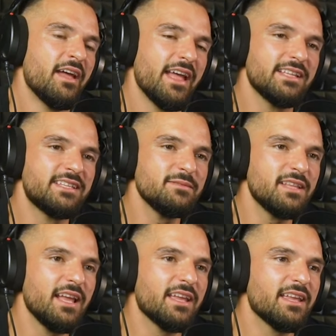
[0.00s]
And it seems
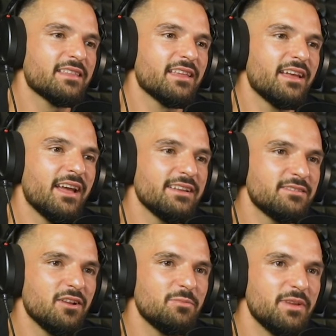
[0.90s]
like it has
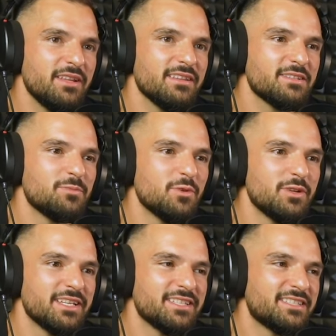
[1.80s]
not been the
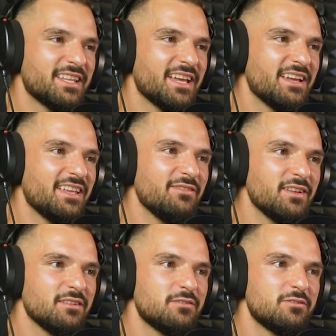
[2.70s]
smoothest, uh,
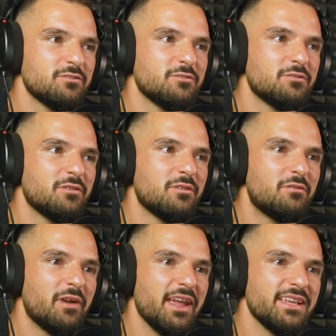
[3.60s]
even to
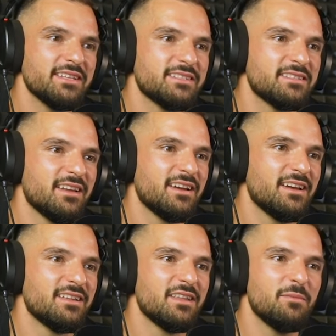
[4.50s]
raise
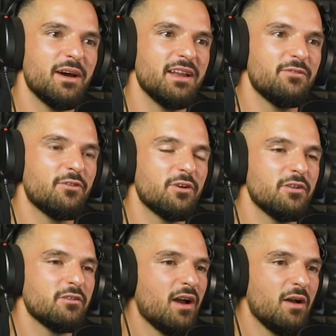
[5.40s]
uh, the money for
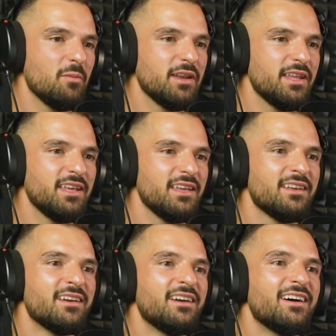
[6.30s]
you. How
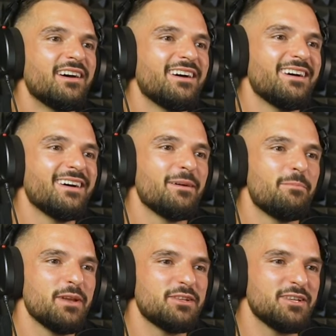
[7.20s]
many uh,
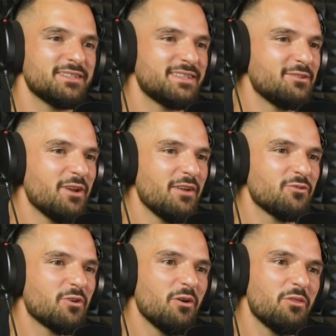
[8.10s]
pitches did you have
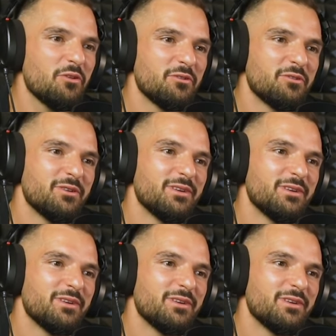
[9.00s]
to go through?